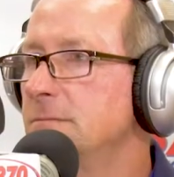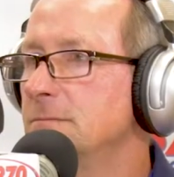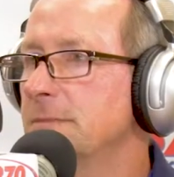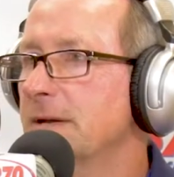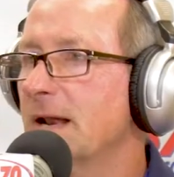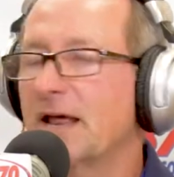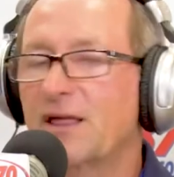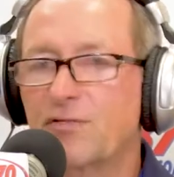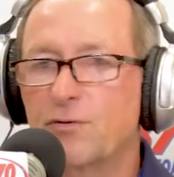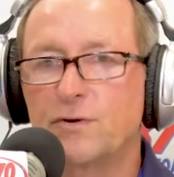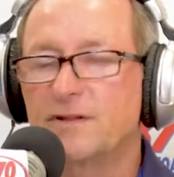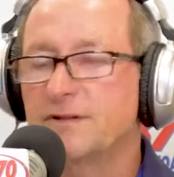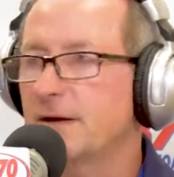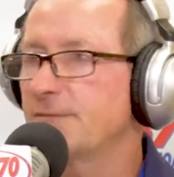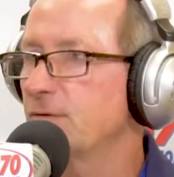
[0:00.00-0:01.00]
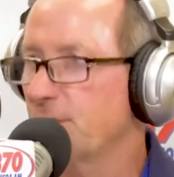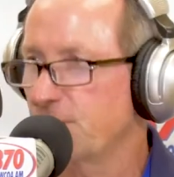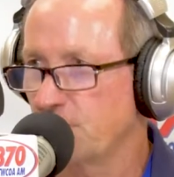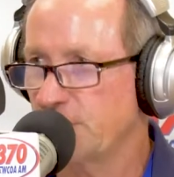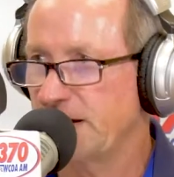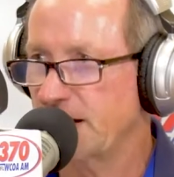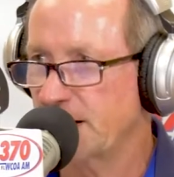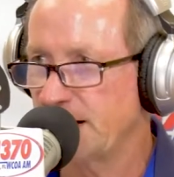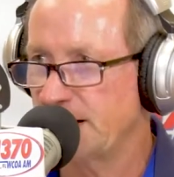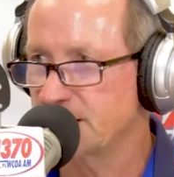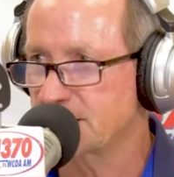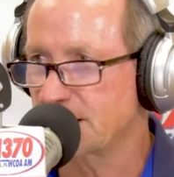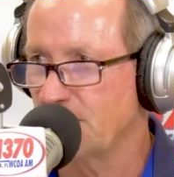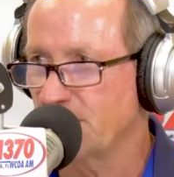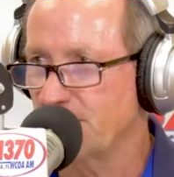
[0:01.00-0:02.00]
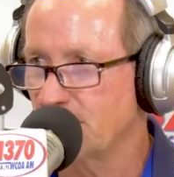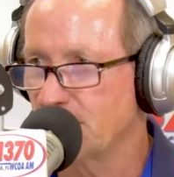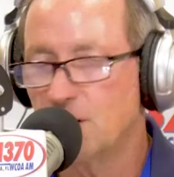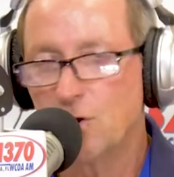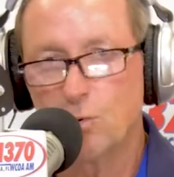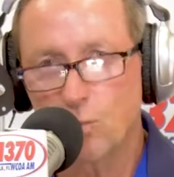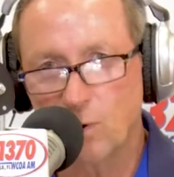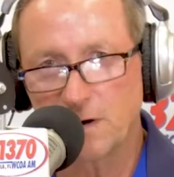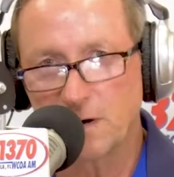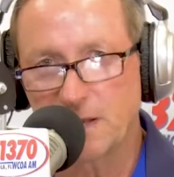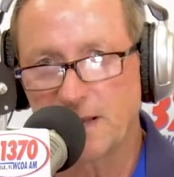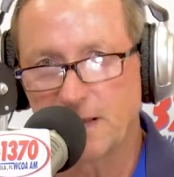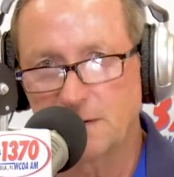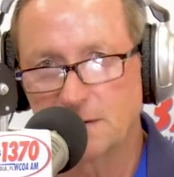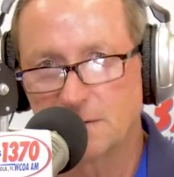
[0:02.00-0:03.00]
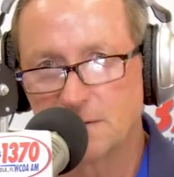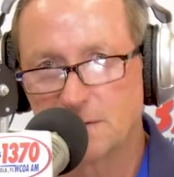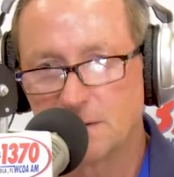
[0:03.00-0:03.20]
Mm-hmm. We got like 37 or 38 lanes down there. One lane